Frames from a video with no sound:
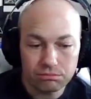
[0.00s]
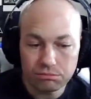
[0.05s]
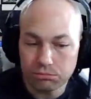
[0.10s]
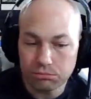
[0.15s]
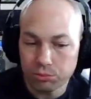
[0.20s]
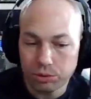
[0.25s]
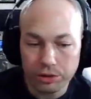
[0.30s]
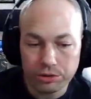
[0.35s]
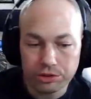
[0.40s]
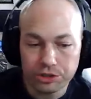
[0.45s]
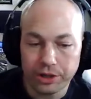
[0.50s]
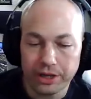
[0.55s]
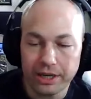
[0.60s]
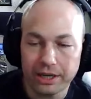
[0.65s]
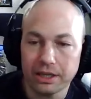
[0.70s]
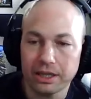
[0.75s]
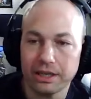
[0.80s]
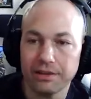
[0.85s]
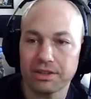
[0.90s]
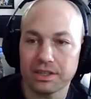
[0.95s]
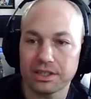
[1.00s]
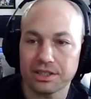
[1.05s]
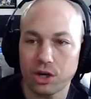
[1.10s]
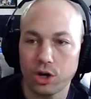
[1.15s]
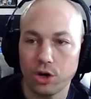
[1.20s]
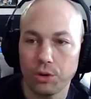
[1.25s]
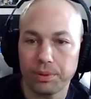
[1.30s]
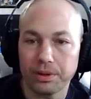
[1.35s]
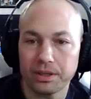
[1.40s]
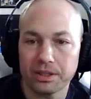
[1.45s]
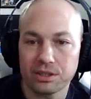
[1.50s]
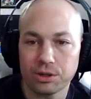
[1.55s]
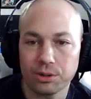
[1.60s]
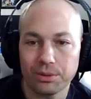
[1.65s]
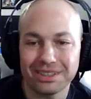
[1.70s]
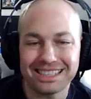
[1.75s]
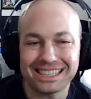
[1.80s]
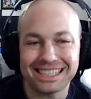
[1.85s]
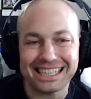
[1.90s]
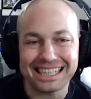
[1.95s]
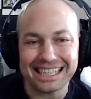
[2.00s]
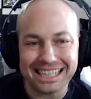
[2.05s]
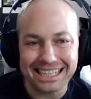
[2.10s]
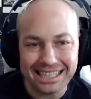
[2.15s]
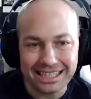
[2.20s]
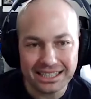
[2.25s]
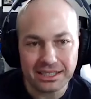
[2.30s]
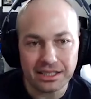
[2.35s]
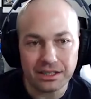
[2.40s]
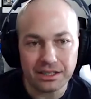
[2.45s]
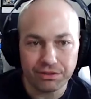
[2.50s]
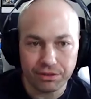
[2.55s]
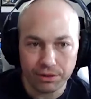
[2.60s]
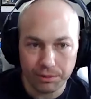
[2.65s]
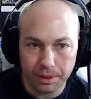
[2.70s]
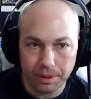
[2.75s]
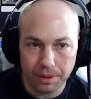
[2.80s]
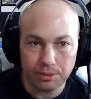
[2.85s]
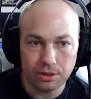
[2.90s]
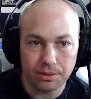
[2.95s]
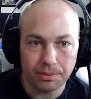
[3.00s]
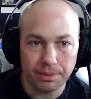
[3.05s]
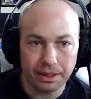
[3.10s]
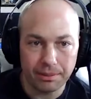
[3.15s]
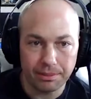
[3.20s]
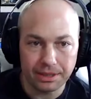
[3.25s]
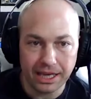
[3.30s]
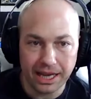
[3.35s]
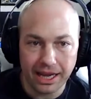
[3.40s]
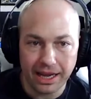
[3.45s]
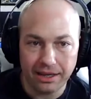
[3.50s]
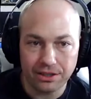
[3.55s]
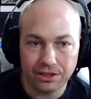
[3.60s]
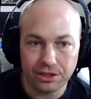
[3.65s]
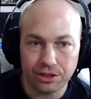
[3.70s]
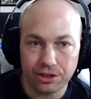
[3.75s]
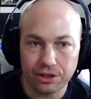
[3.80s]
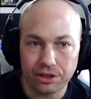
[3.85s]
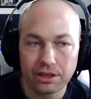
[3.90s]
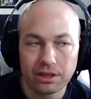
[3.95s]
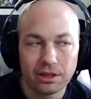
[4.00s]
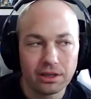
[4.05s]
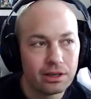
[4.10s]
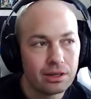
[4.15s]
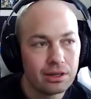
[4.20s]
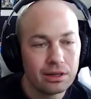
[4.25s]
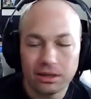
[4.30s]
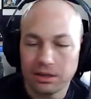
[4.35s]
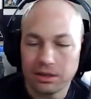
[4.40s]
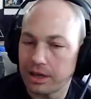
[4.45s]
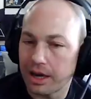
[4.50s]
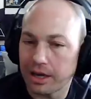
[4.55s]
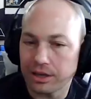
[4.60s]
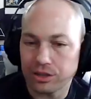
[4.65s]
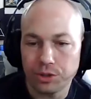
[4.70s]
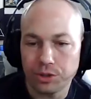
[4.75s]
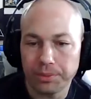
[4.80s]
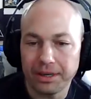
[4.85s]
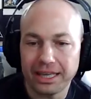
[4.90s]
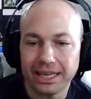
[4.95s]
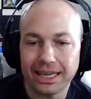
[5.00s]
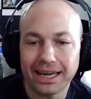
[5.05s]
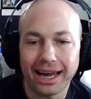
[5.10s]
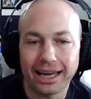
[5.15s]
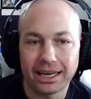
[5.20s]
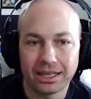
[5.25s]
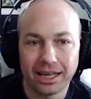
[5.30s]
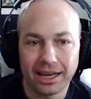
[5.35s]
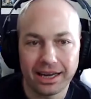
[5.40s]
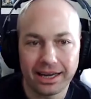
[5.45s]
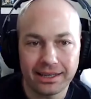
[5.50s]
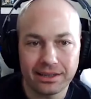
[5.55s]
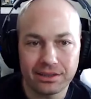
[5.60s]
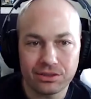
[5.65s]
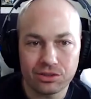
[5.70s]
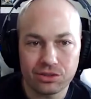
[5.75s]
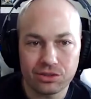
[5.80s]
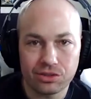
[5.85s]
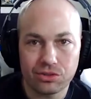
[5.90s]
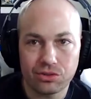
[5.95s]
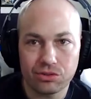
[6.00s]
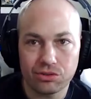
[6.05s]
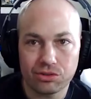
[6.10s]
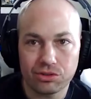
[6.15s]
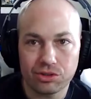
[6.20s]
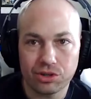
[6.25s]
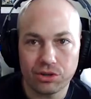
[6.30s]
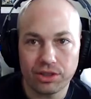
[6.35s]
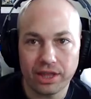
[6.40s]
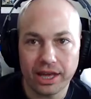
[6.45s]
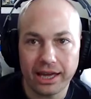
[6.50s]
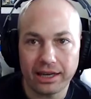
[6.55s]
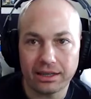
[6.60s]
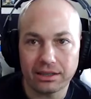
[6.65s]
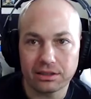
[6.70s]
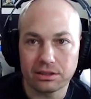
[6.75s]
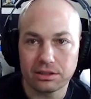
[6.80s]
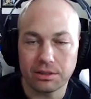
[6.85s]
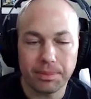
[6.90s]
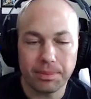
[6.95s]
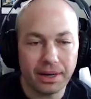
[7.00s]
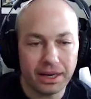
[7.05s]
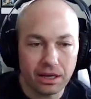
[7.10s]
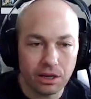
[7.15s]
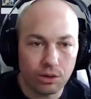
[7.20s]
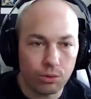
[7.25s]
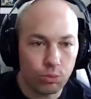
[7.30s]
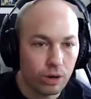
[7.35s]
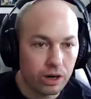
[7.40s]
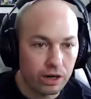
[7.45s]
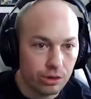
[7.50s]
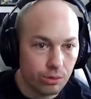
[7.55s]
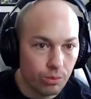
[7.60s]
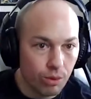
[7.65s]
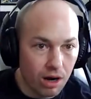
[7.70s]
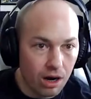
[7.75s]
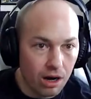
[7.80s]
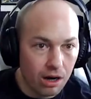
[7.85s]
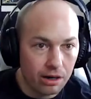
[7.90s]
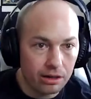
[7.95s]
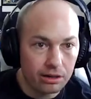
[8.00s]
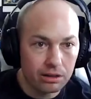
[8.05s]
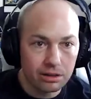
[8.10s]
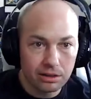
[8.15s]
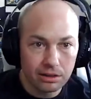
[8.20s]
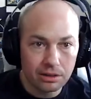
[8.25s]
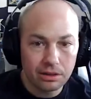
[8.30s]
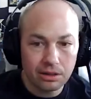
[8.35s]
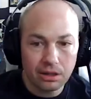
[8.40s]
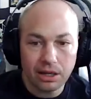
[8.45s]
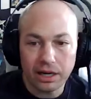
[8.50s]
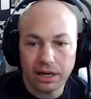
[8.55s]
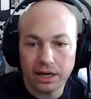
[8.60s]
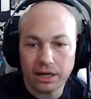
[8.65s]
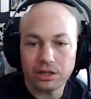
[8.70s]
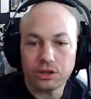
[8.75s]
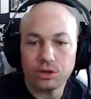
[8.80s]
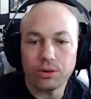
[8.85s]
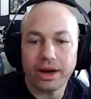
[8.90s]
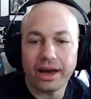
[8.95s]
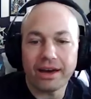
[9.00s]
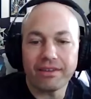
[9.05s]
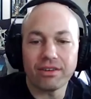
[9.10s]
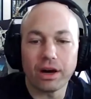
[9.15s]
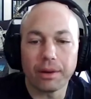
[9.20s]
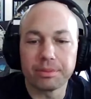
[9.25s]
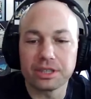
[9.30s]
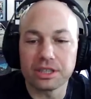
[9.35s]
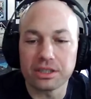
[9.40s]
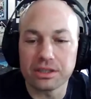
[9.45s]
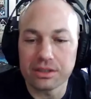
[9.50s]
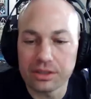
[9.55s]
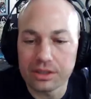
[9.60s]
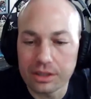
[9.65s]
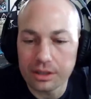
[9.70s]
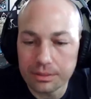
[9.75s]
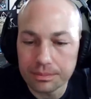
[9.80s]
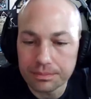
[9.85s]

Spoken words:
We're trying to leave this open so it's easy for people to be able to enter. Not too many guidelines, so that depending on where you are, you have options.